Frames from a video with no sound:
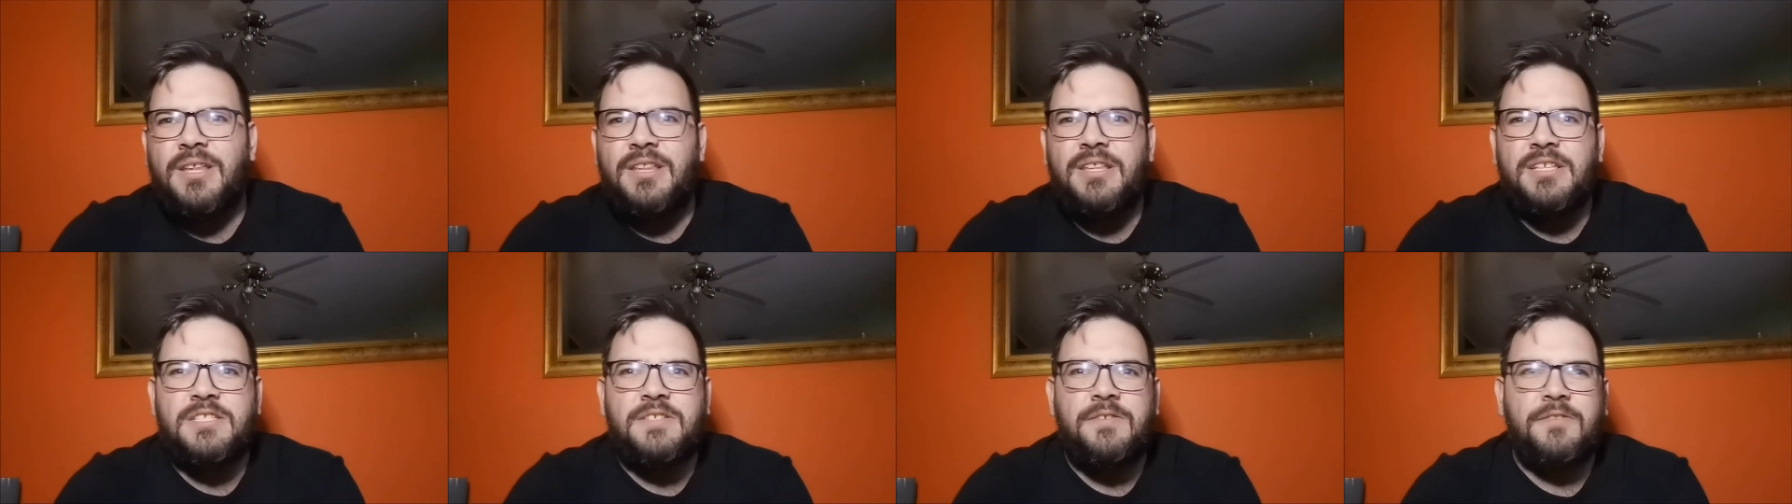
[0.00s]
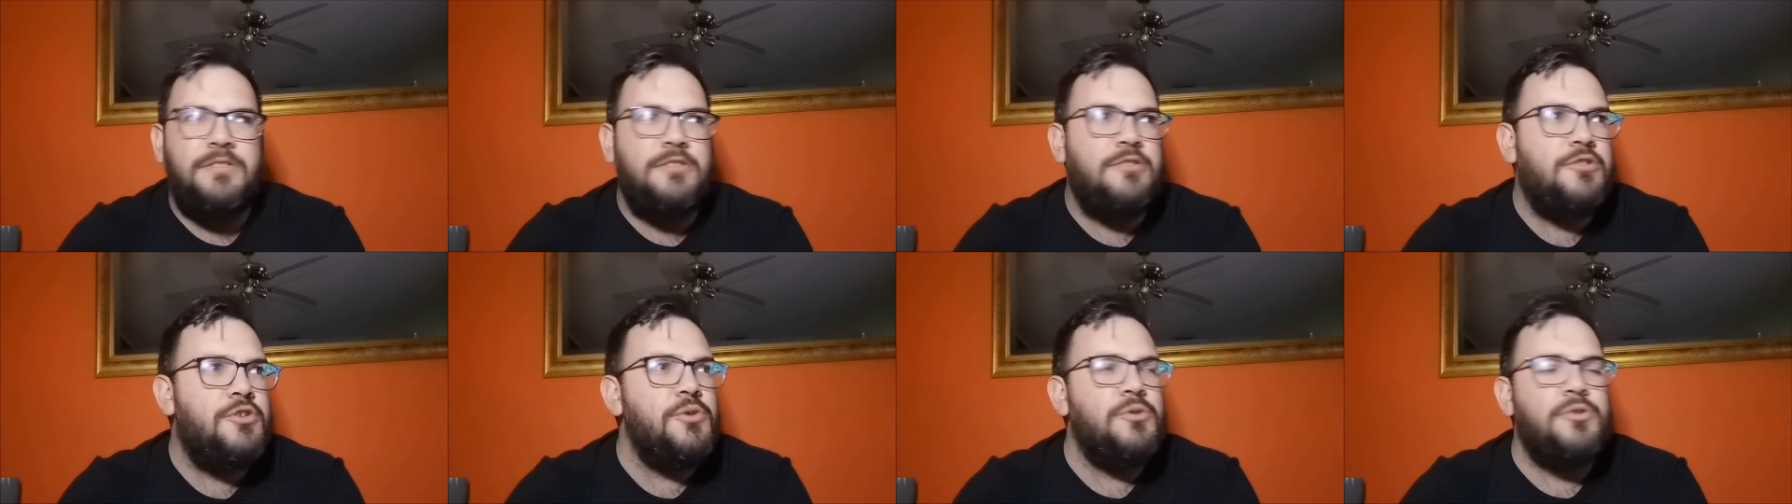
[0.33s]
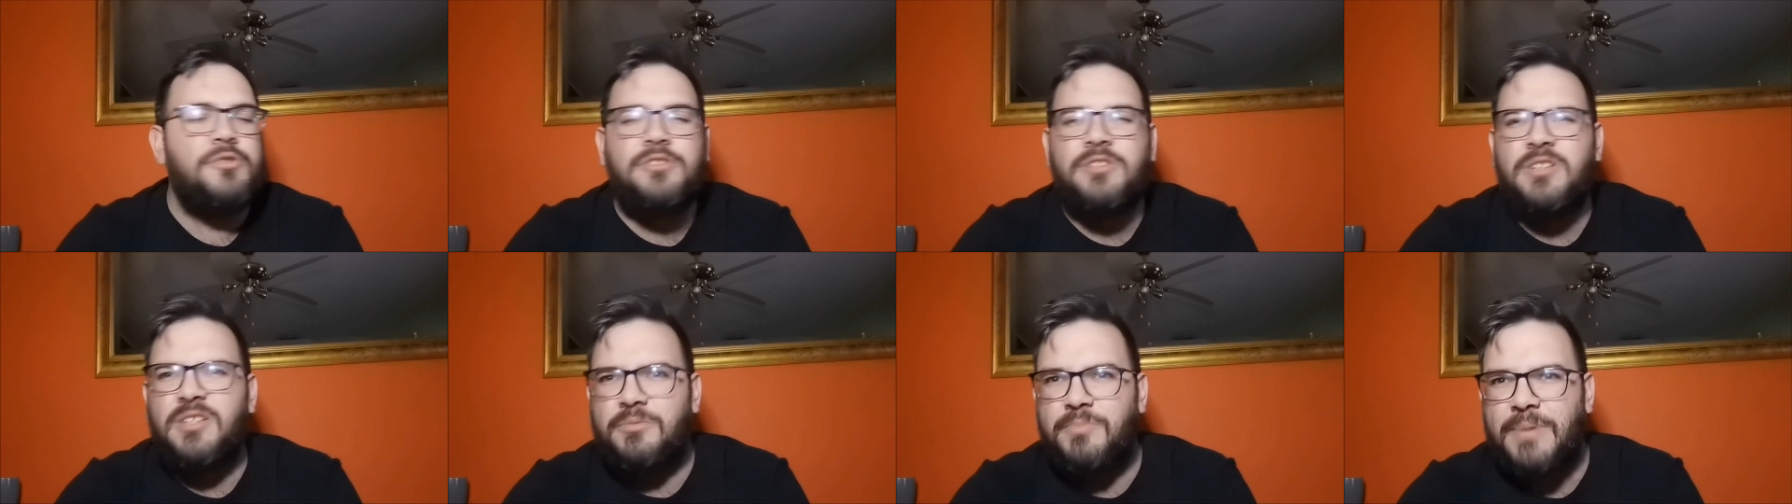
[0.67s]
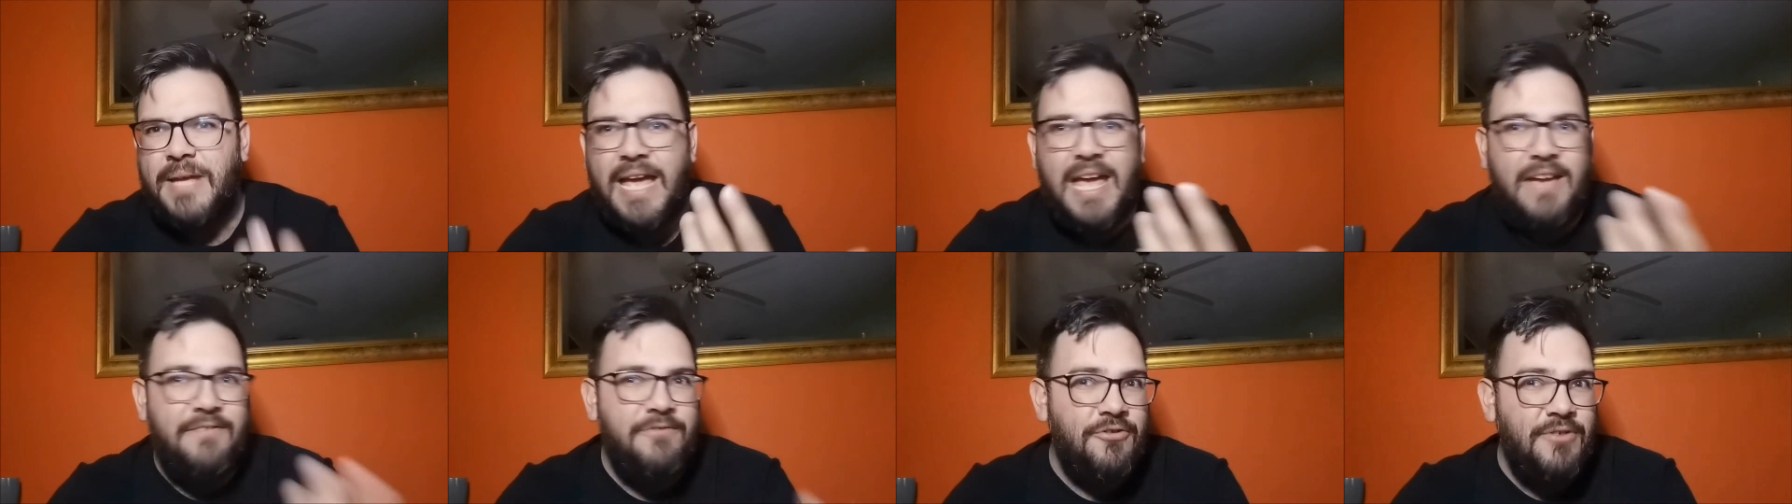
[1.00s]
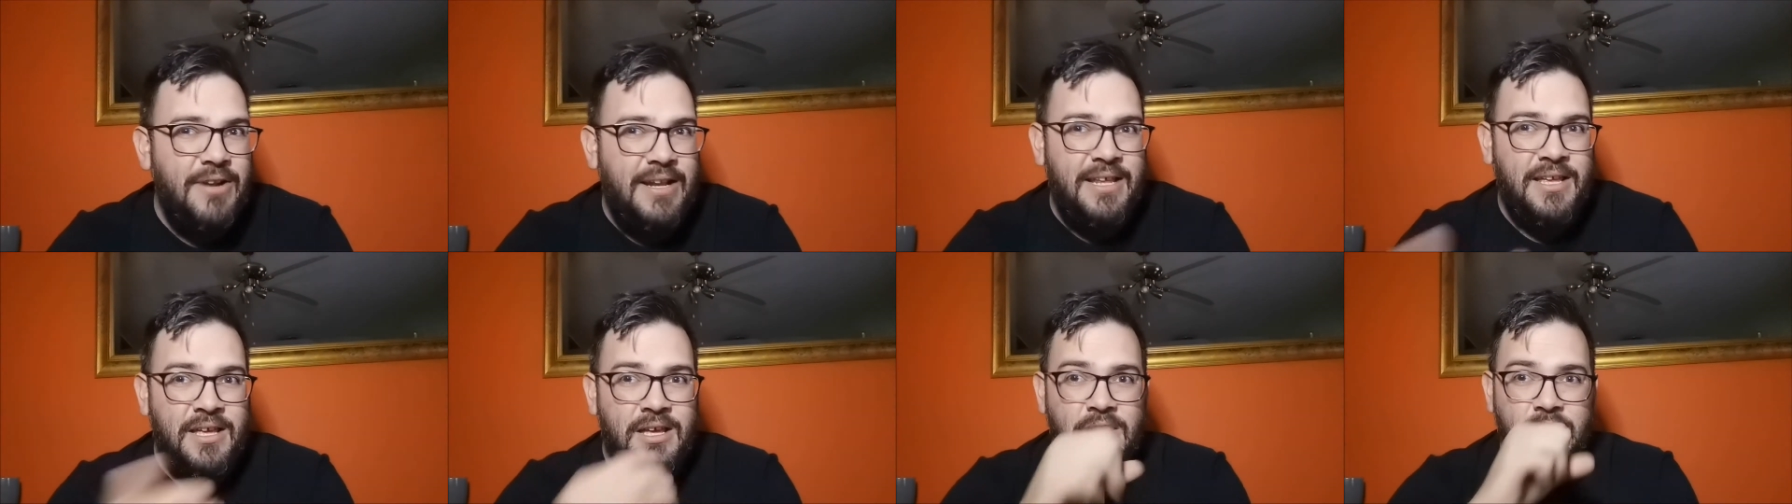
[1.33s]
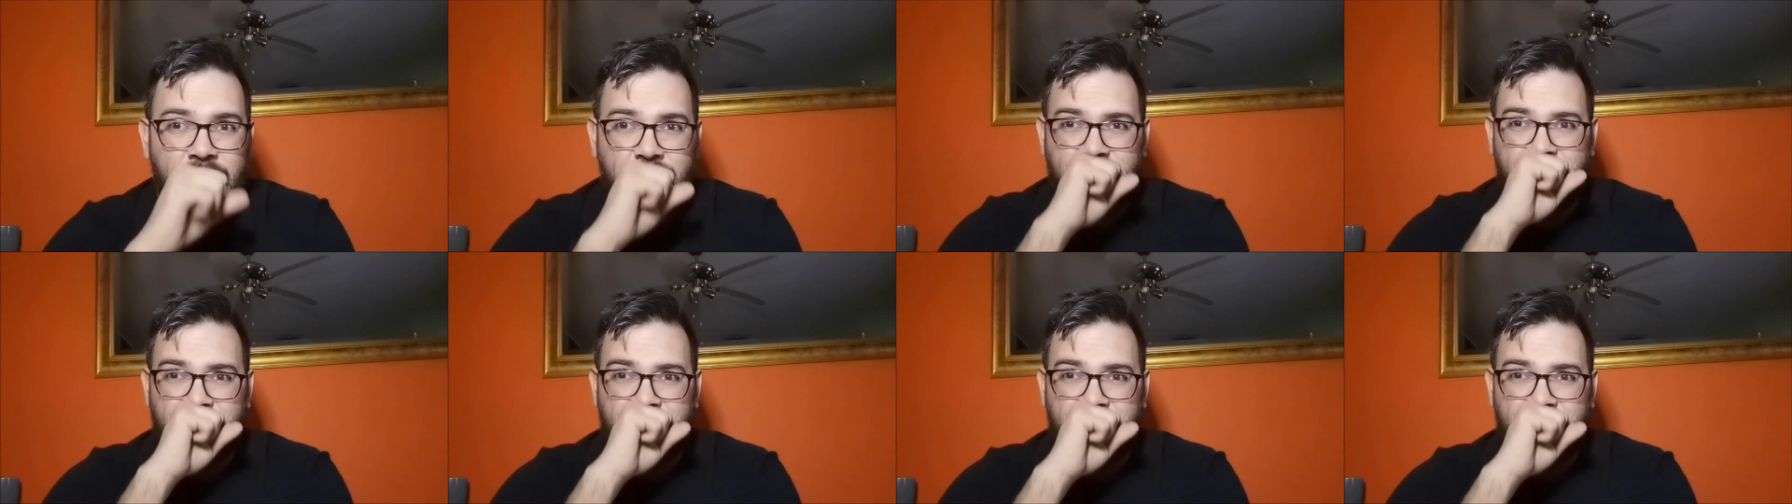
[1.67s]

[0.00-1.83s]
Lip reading: There's 2 or 3 that we haven't really